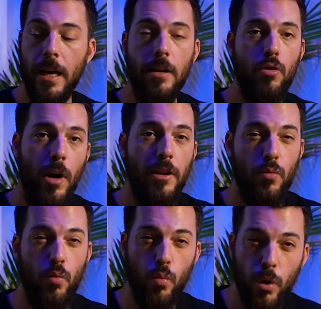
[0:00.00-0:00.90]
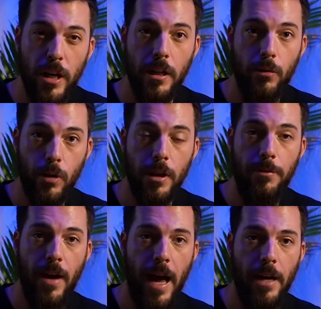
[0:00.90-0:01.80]
It dries really, really
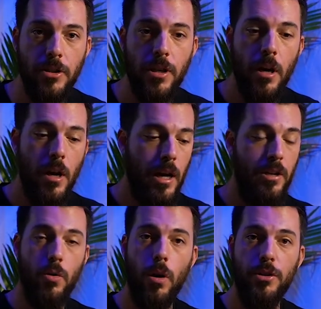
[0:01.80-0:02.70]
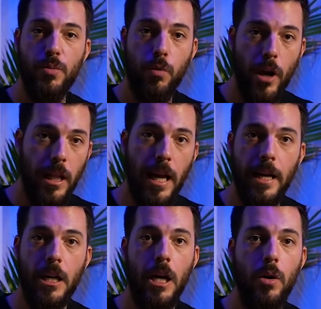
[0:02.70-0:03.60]
fast. And so I'll spray a
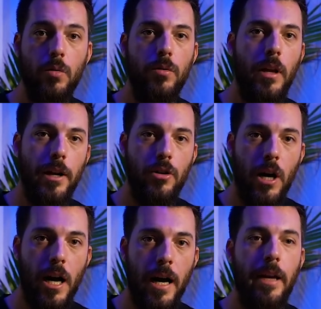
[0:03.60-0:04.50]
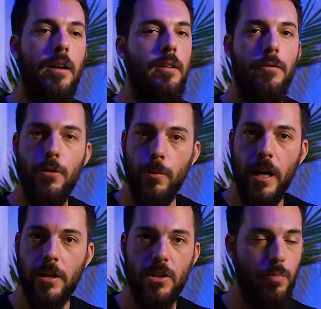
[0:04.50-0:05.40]
light coat, let it dry, a few
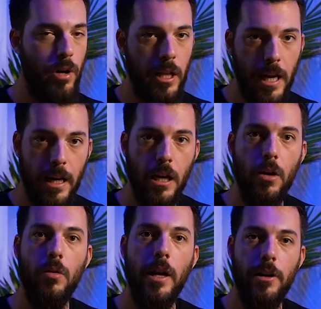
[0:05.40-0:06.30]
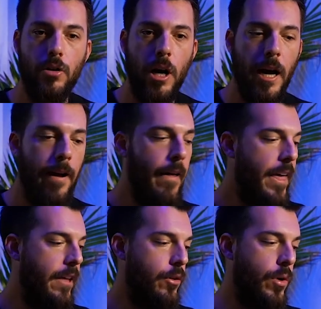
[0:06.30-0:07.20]
minutes, spray a light coat, let it dry.
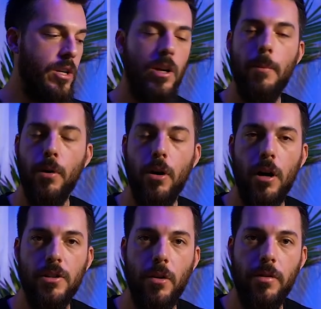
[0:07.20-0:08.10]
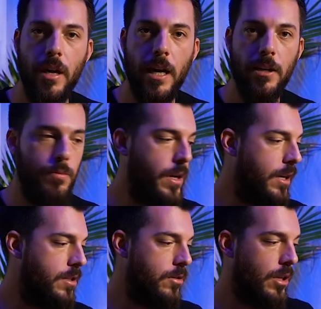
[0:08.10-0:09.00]
And the reason I put it on so thick is
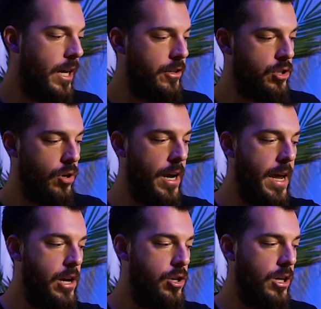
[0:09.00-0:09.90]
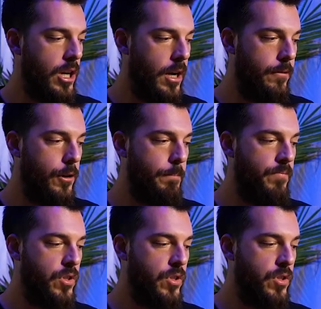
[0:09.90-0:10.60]
because there's a lot of striation to cover.